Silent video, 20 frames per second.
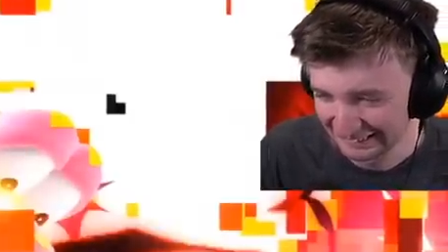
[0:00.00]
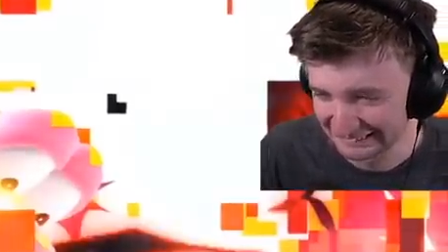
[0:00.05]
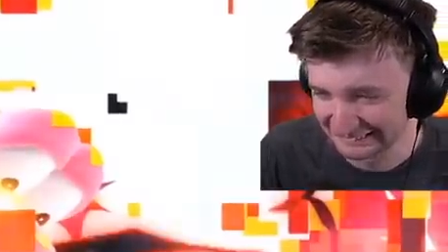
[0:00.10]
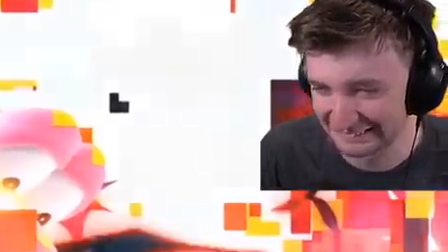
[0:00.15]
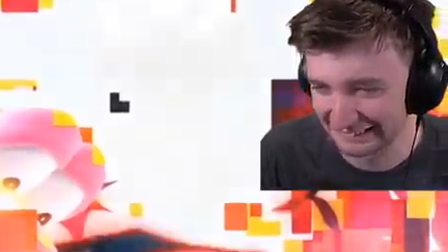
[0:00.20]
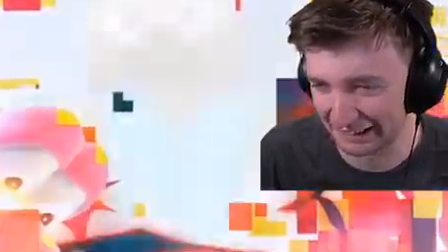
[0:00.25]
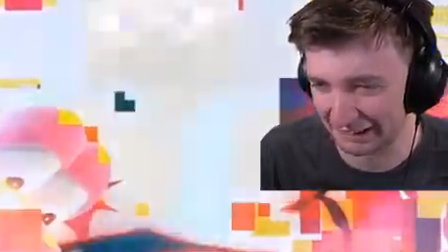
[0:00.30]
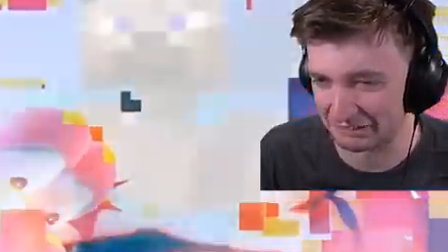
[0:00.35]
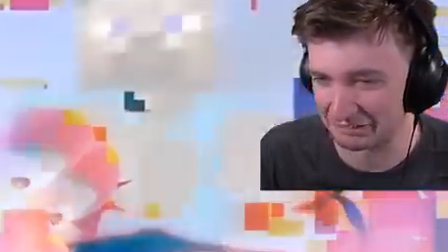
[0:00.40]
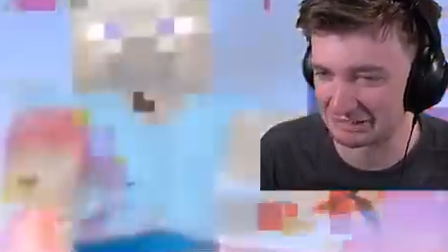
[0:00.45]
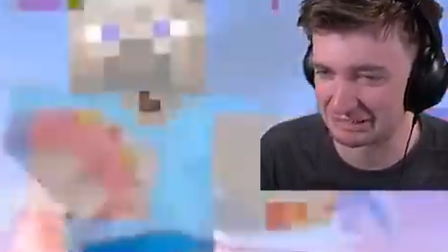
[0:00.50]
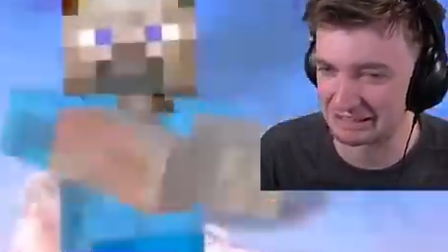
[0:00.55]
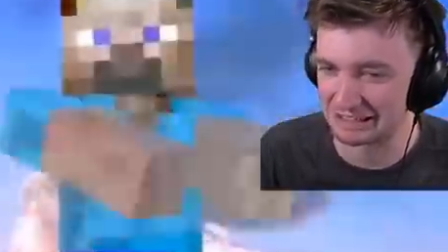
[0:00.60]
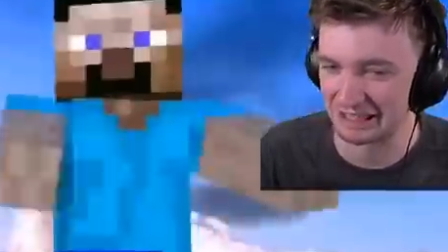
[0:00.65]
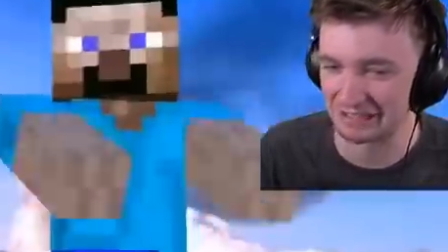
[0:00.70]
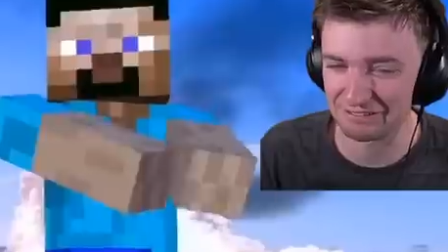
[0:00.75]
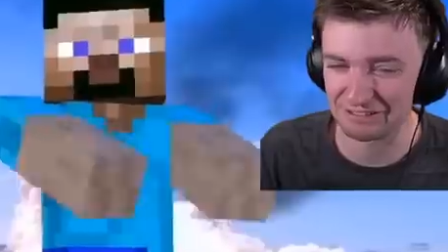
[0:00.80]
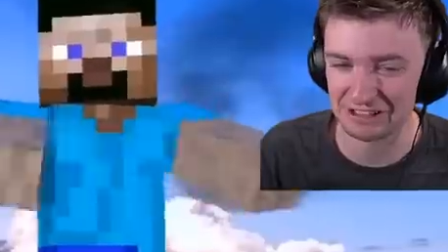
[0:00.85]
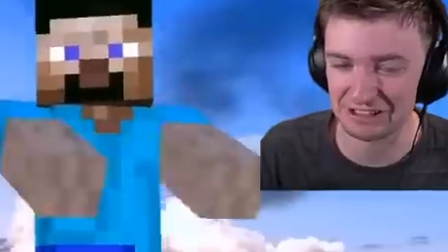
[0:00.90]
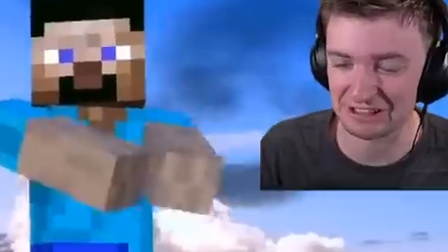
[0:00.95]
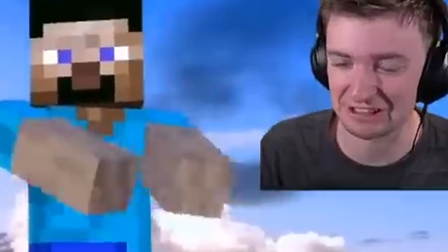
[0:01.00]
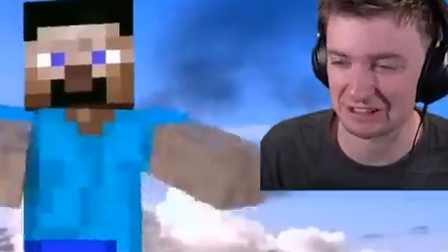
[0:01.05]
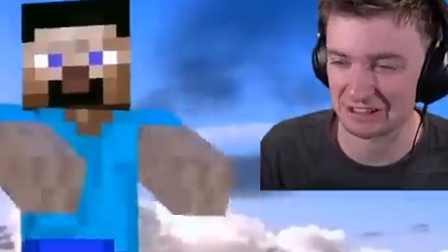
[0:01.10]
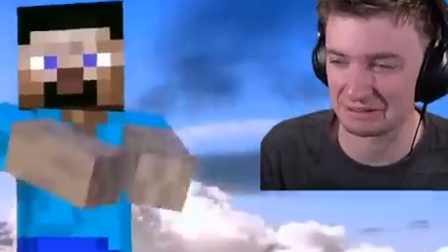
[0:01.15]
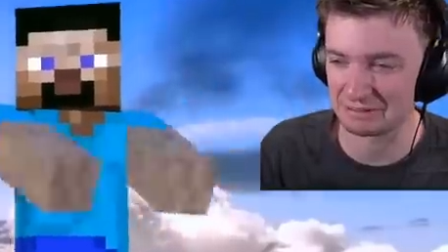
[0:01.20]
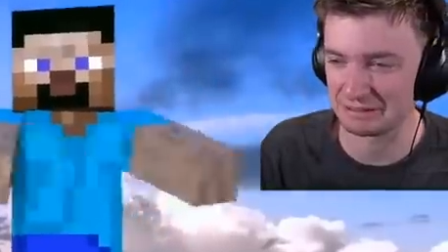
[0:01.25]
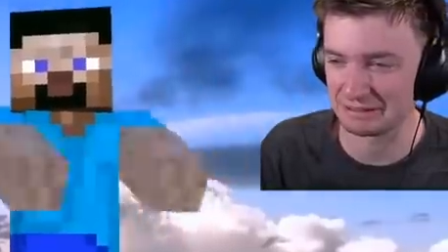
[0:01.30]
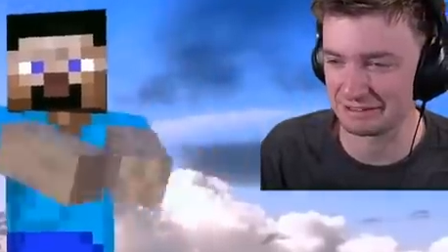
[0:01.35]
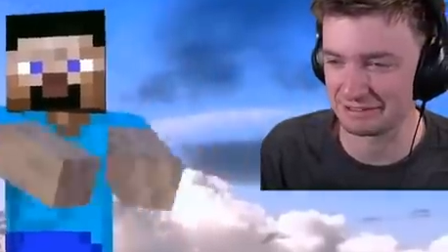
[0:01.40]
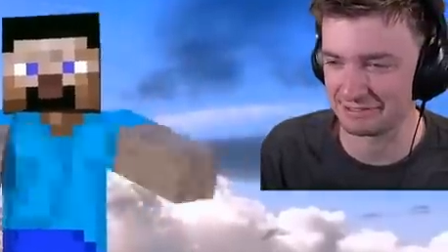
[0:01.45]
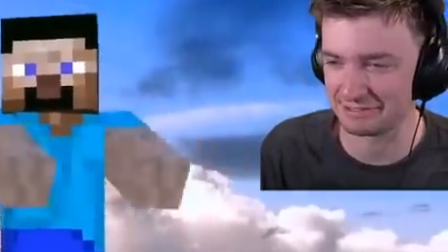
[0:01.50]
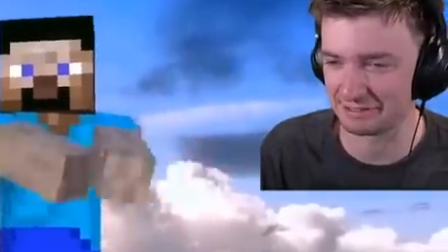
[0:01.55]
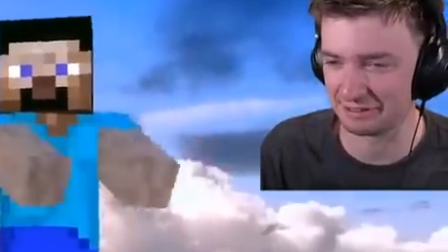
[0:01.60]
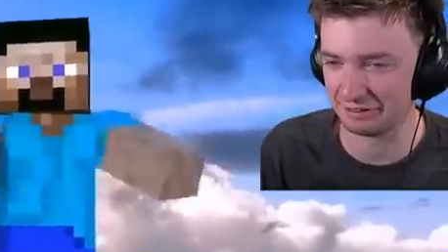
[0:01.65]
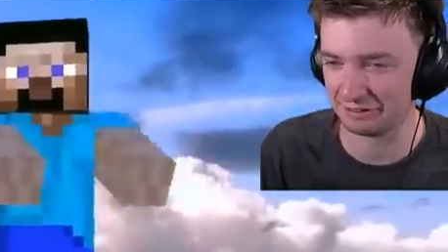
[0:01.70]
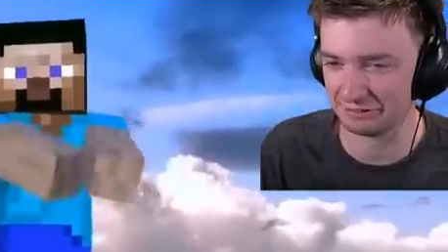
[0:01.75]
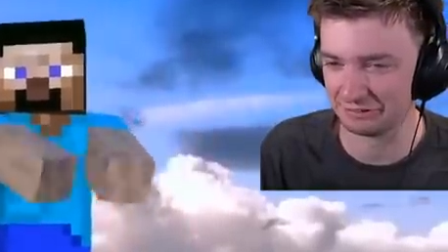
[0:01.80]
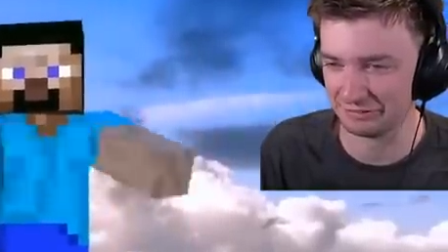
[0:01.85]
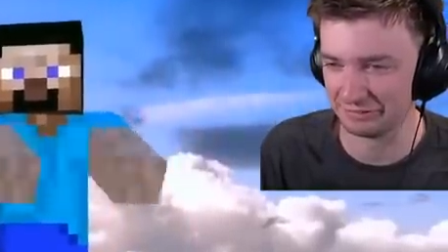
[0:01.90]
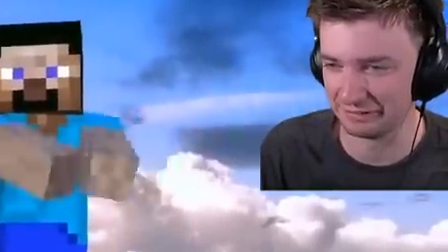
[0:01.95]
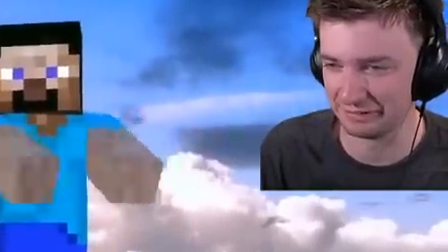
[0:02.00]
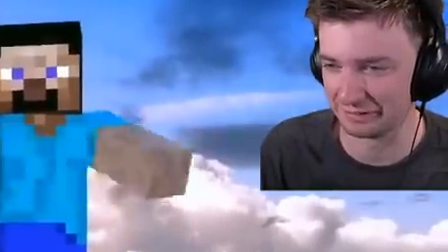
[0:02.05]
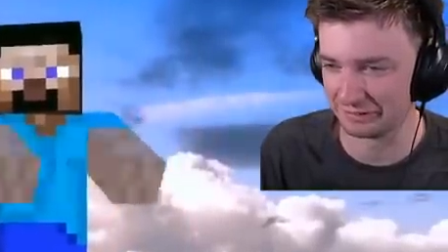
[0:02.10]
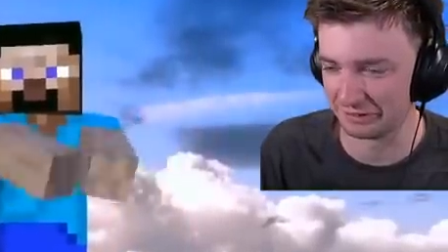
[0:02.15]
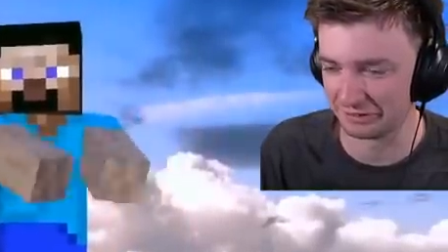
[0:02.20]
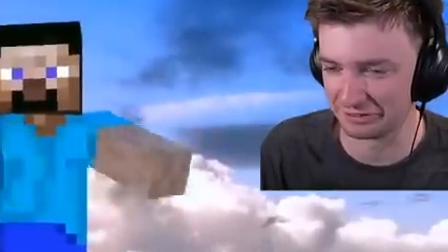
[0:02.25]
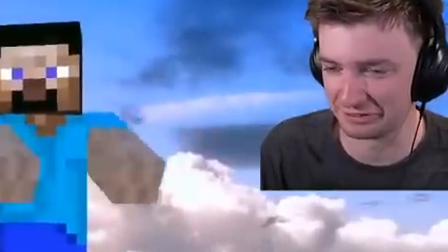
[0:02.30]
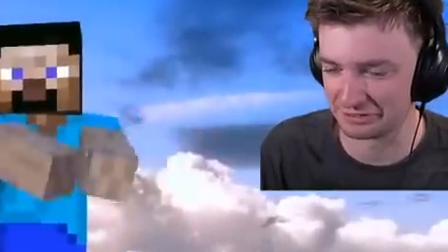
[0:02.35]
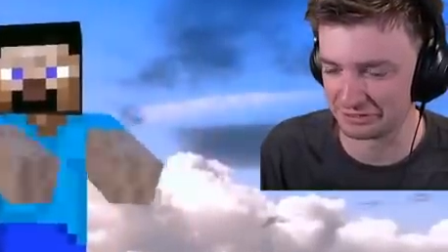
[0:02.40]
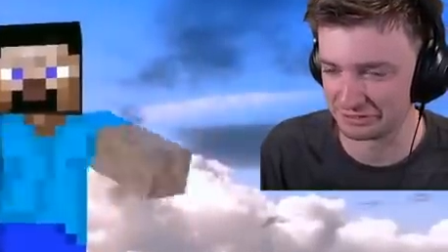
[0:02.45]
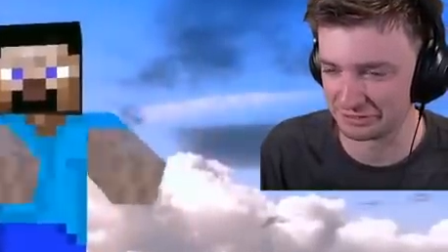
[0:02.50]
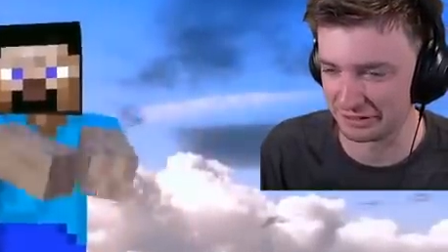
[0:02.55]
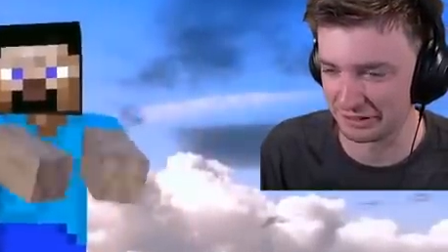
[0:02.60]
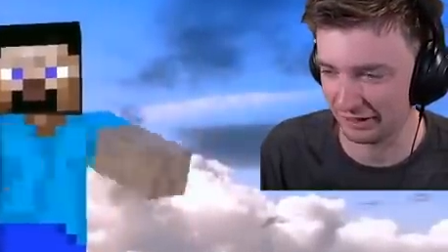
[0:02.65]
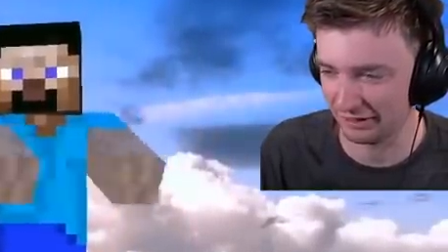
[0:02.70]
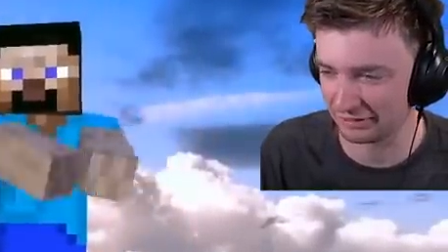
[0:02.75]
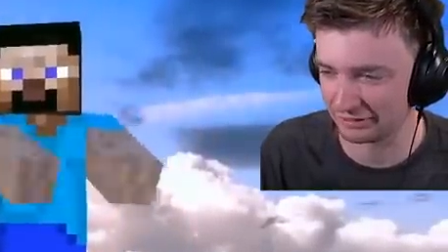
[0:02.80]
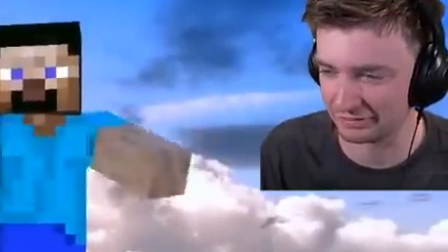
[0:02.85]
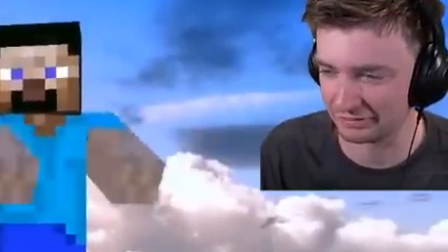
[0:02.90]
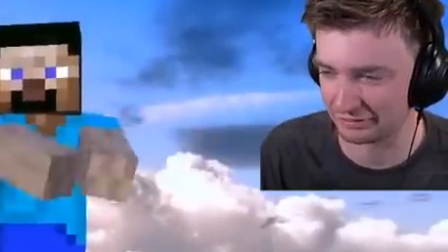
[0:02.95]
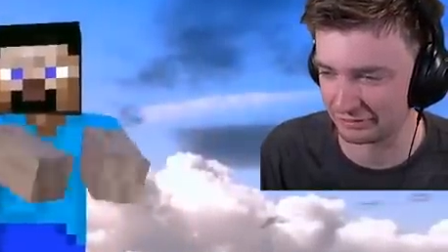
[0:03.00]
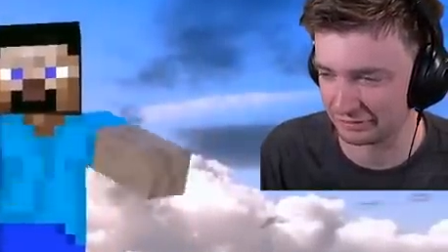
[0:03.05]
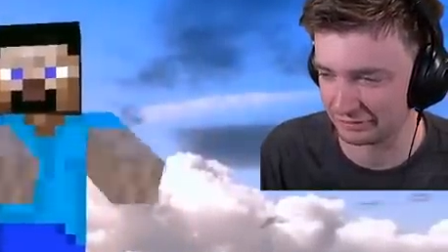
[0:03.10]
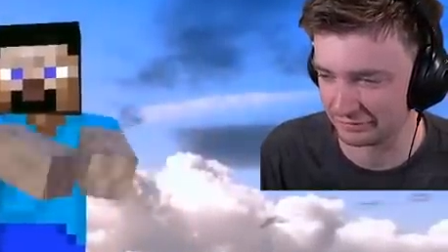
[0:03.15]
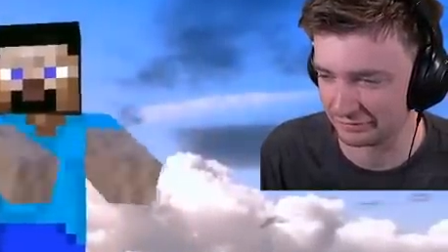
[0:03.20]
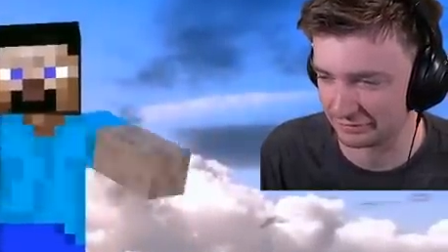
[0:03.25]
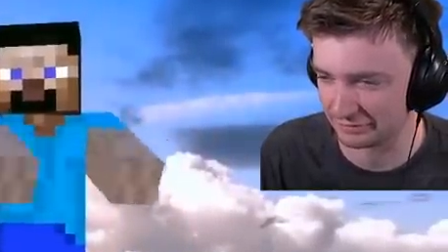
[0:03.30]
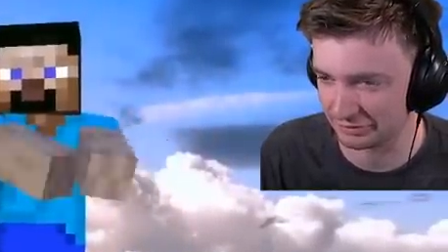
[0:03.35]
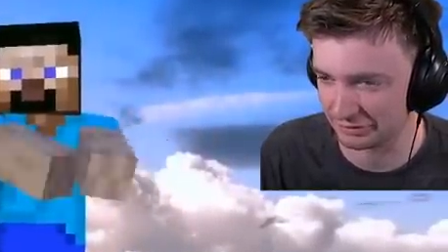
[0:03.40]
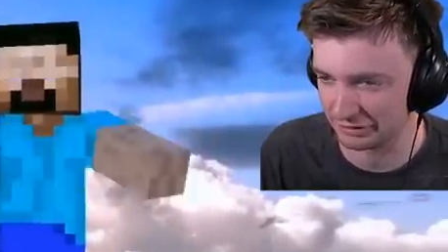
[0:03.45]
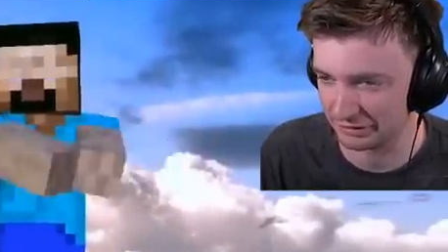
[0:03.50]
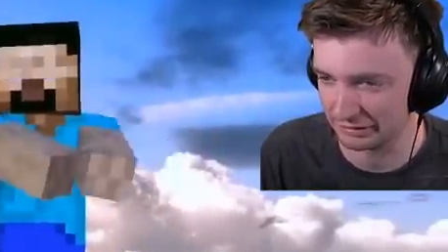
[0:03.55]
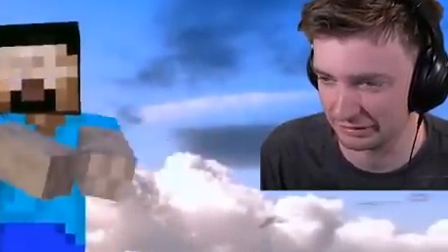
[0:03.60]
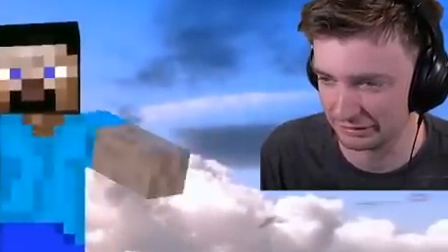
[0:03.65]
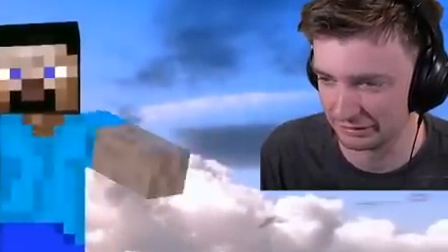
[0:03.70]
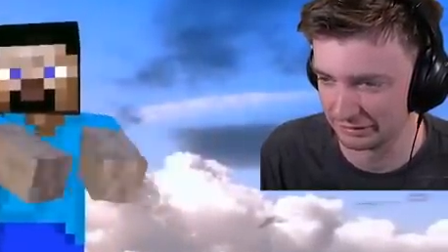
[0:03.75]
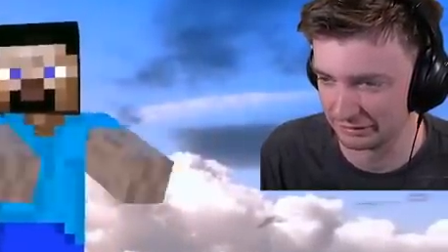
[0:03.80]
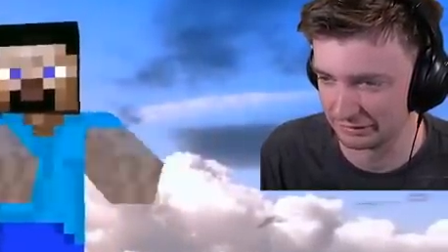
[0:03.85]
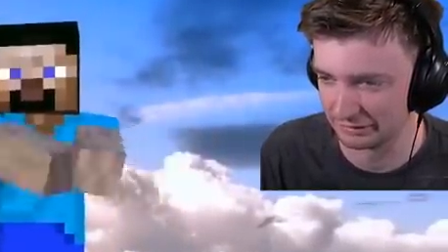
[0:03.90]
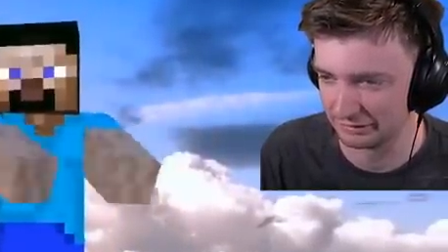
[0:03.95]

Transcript: Yeah, definitely gonna be salt with those two characters on the screen.